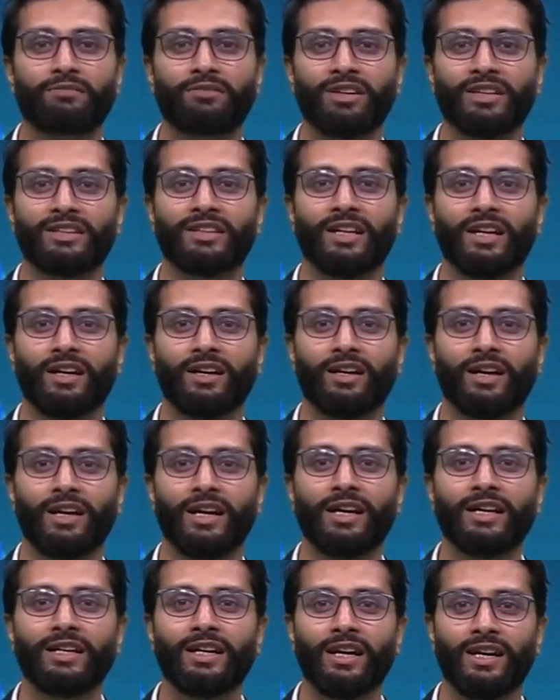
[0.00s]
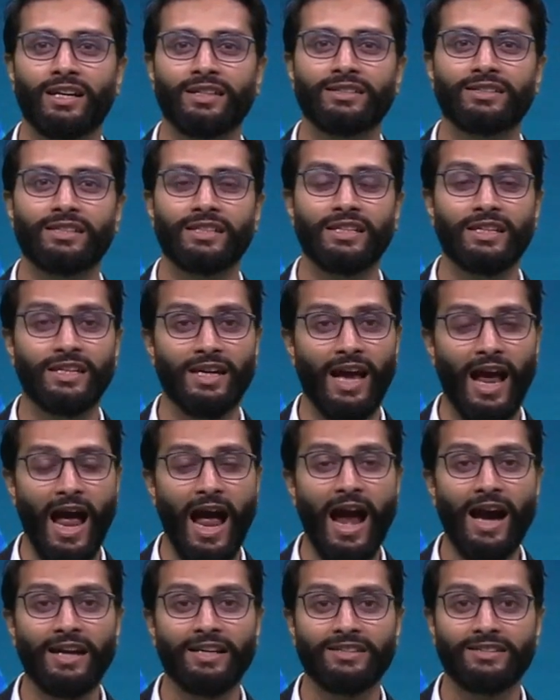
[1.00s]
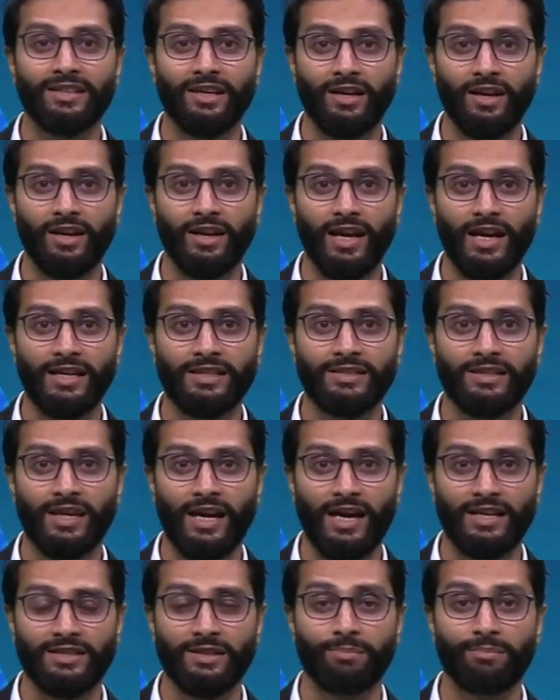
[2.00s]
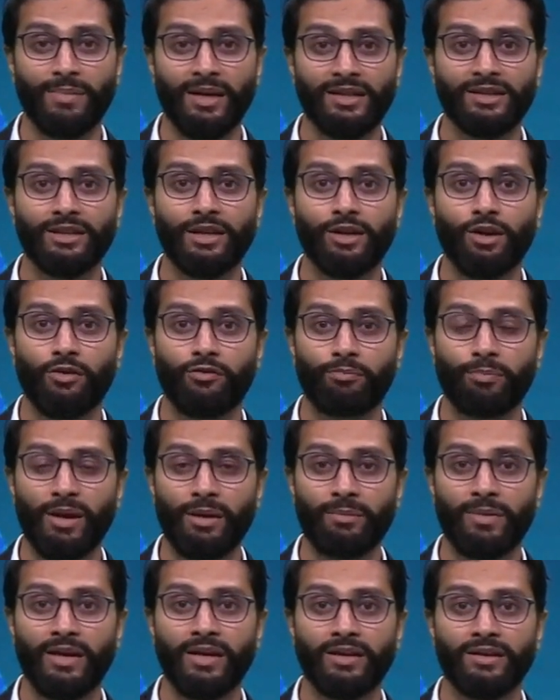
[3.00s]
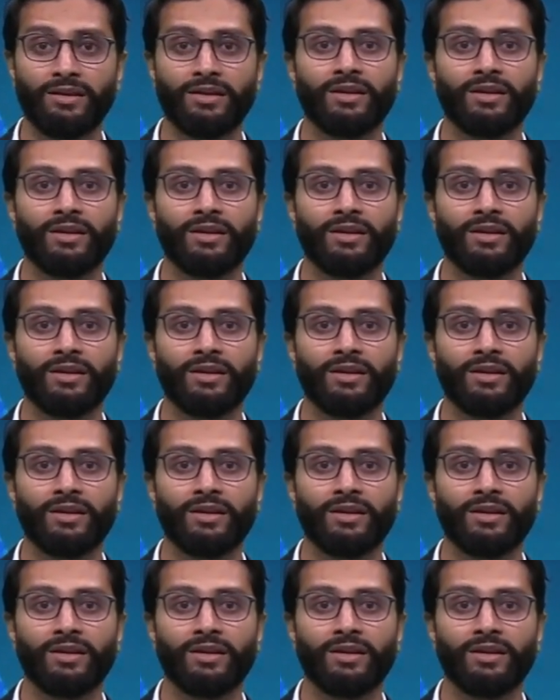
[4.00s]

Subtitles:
with the current currency and is recognized as a method of payment,